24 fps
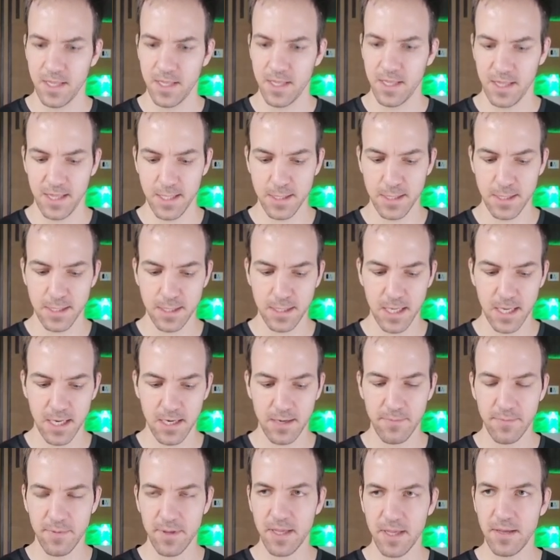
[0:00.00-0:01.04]
this is going
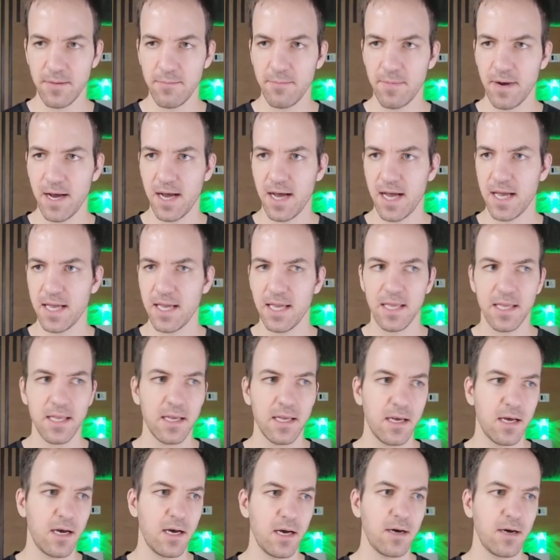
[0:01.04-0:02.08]
to be my
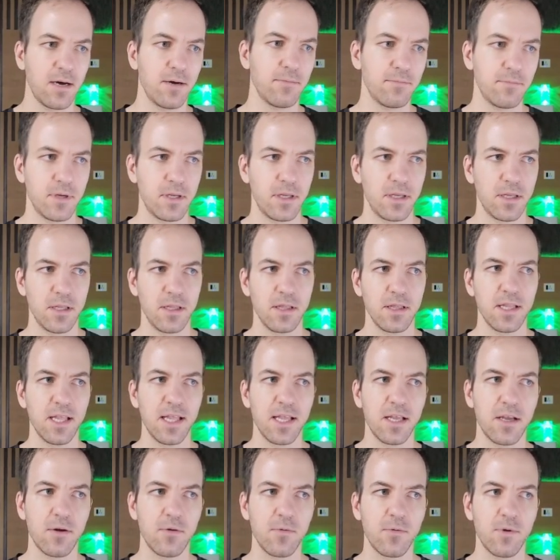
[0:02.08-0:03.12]

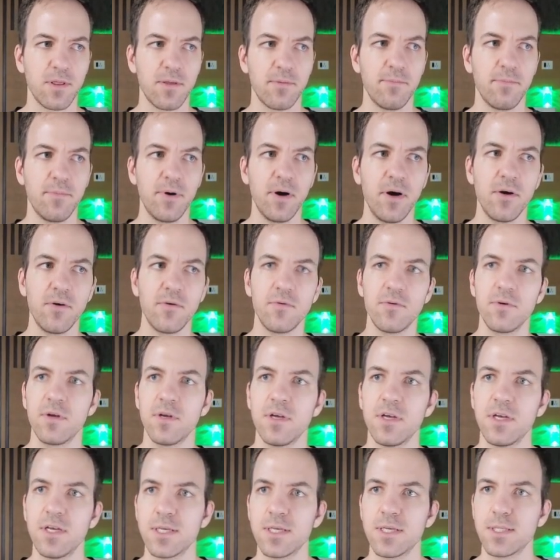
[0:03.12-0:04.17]
link with a bow.
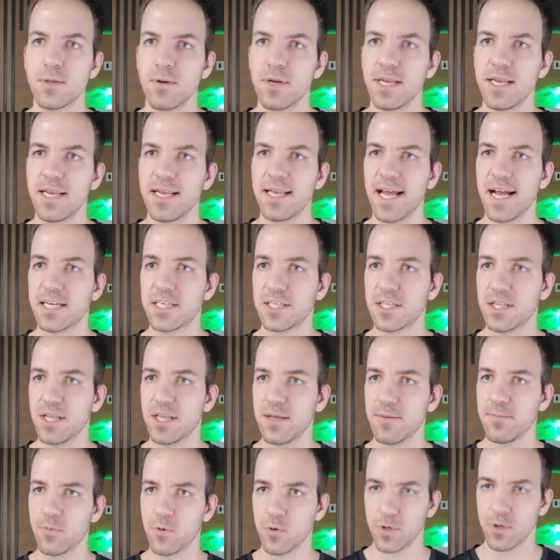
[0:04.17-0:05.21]
So I need to actually
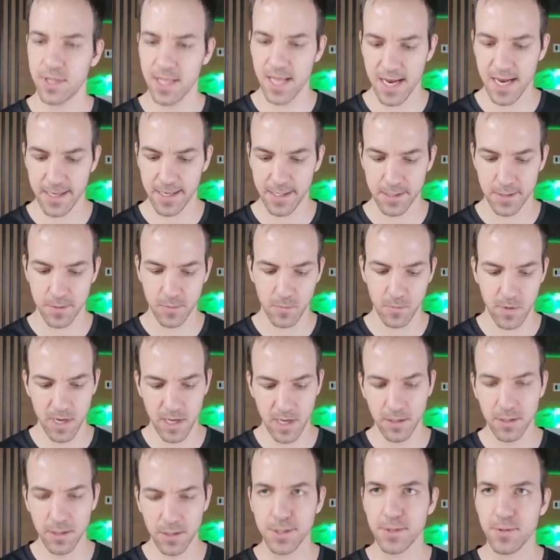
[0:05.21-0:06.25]
import that as
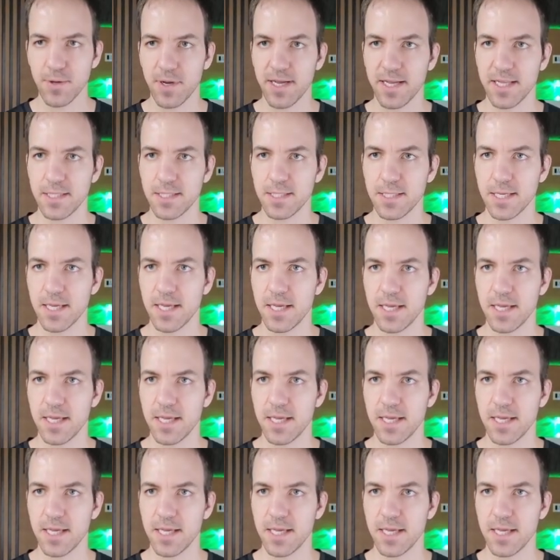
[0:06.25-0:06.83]
well. So I can say